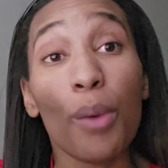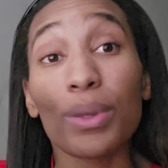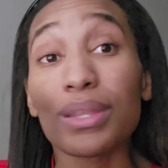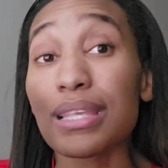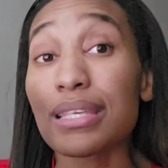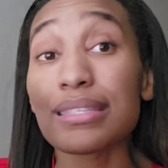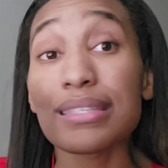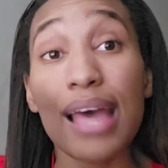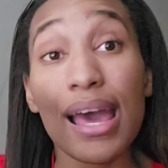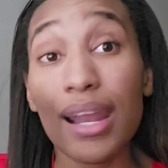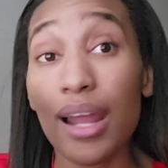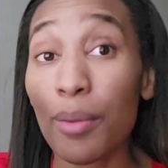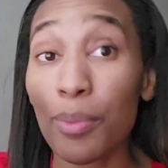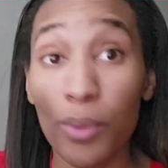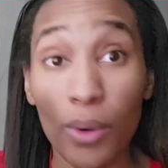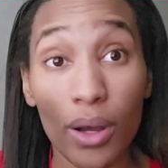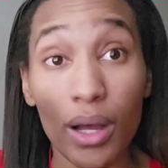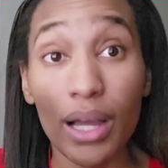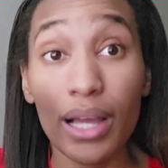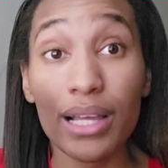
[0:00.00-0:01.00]
what the setup
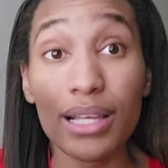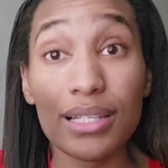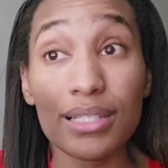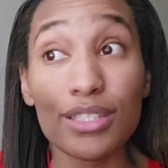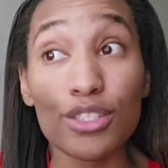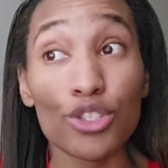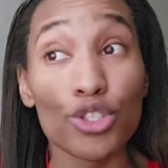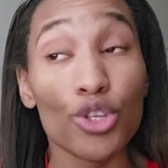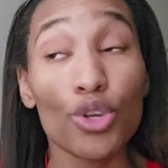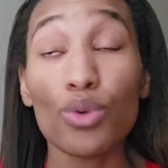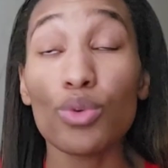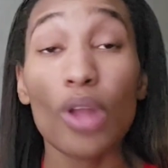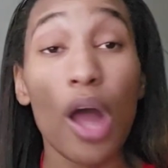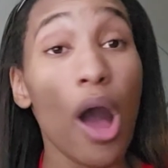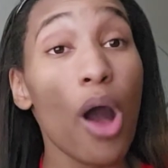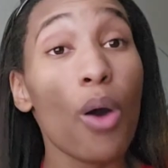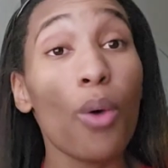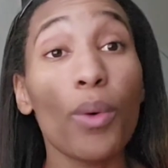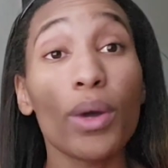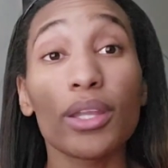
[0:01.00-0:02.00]
was. You
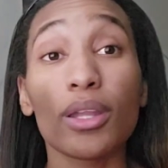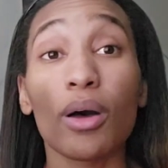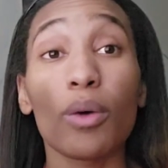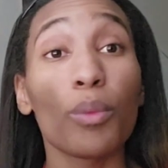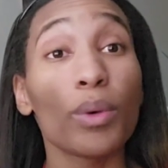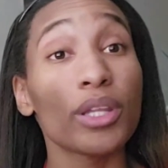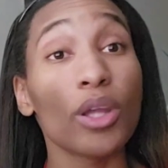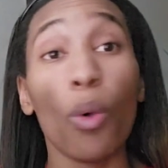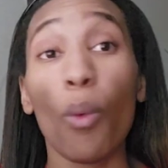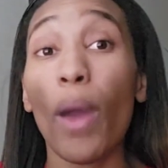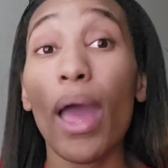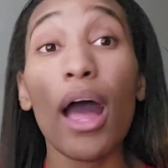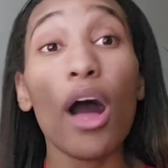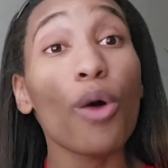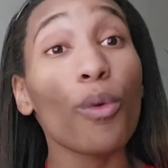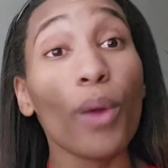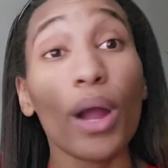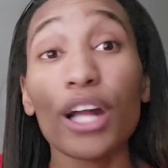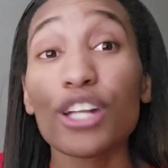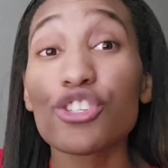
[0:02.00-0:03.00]
know when the when the well
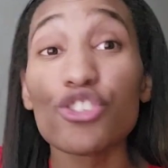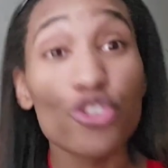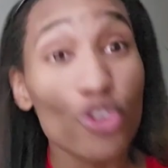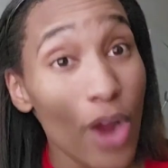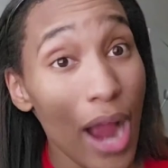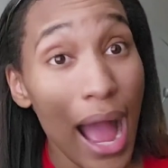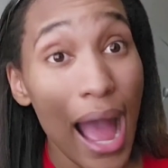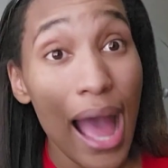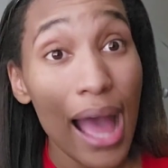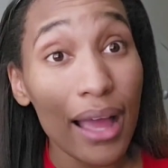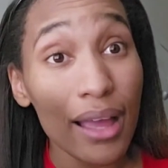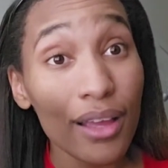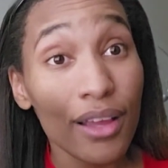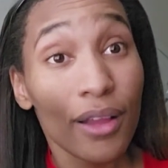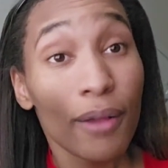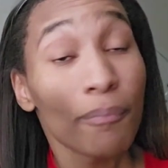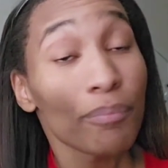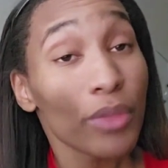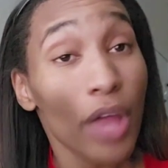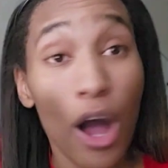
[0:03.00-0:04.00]
runs dry,
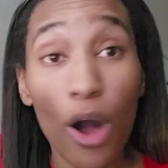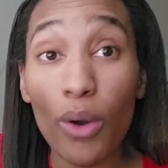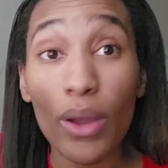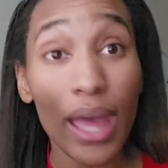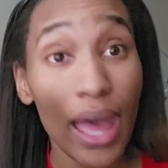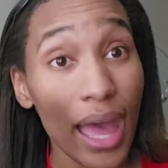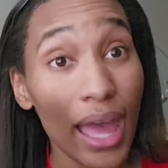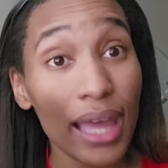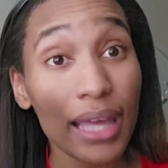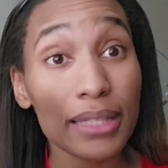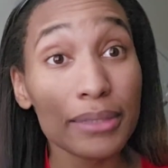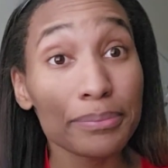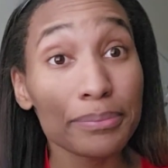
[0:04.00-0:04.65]
okay?